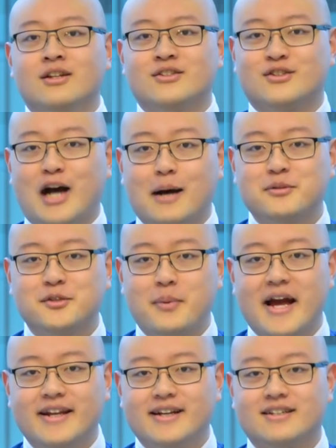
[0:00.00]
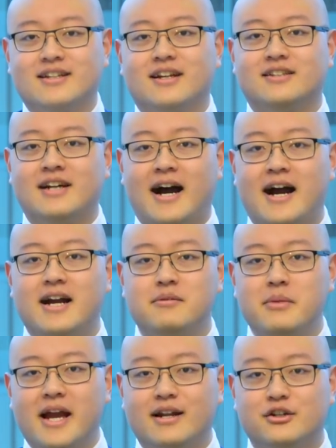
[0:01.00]
Stop spending a ton of time,
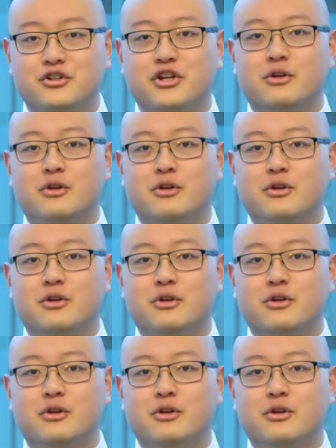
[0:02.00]
energy,